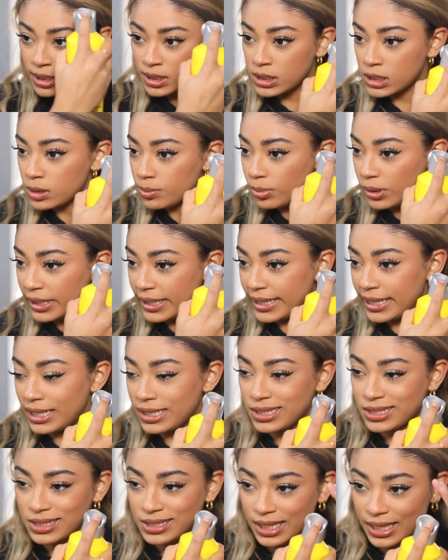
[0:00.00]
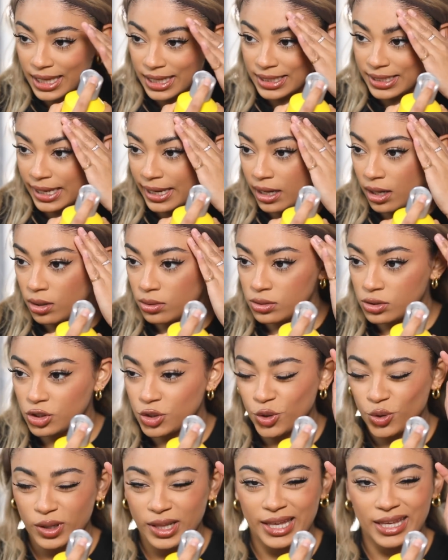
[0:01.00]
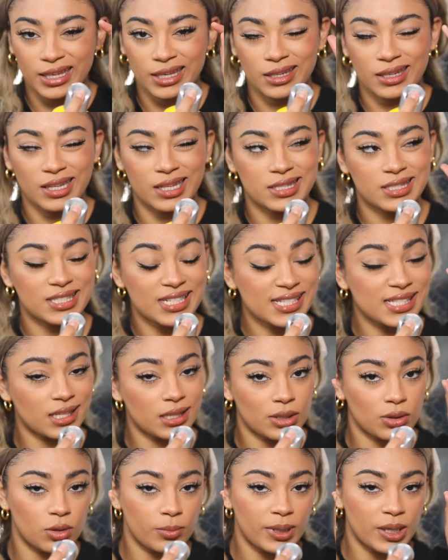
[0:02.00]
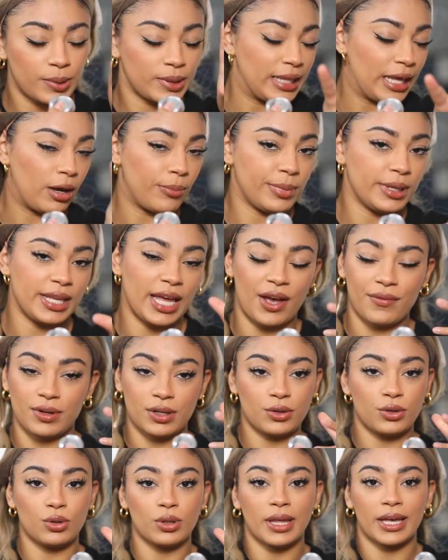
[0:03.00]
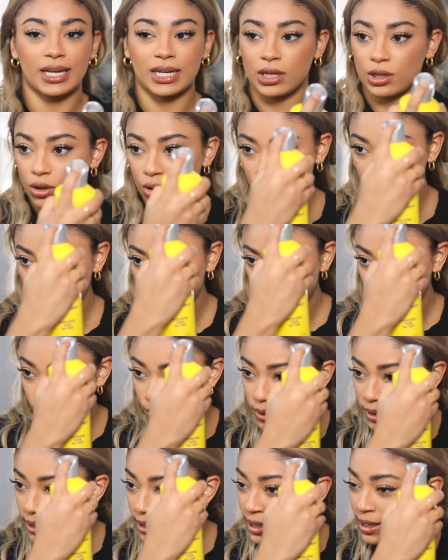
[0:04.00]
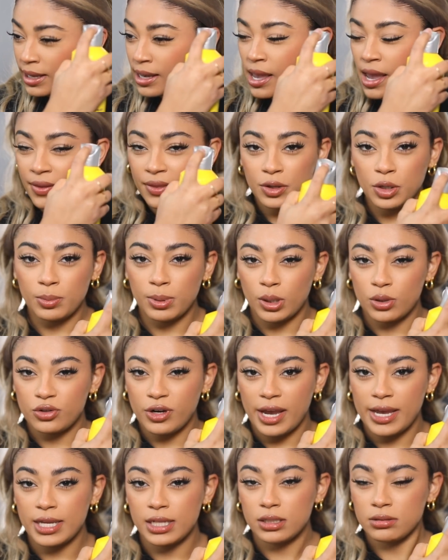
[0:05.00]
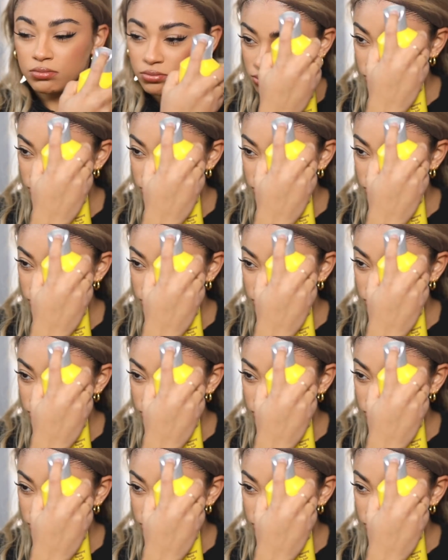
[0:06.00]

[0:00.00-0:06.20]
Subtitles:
Spray it, stick it down so like it sticks a little bit without me having to do like a glue, and then you blow dry it.